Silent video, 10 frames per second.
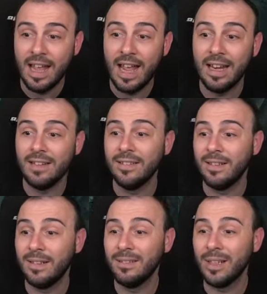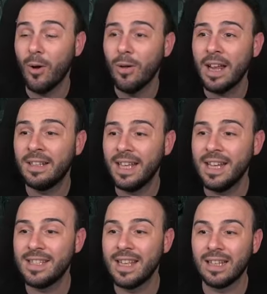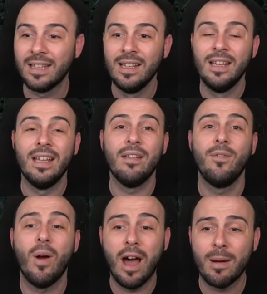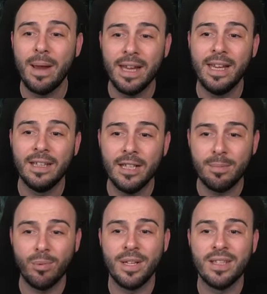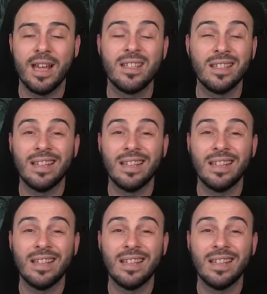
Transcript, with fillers: And the, the whole idea is that if you are making these presets,